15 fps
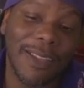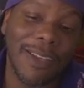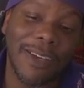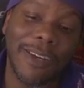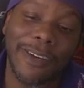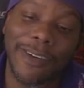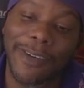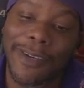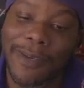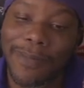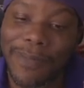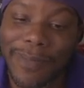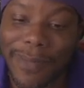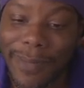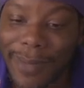Um,
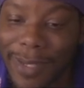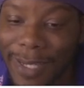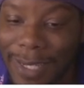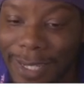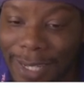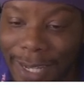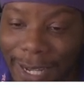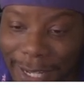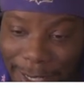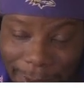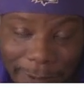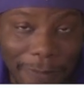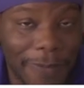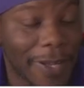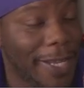I know
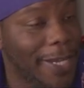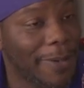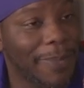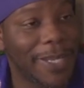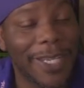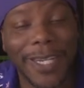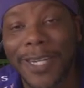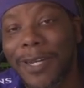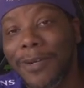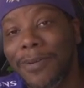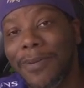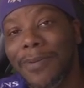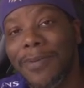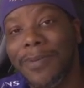the fam Hendo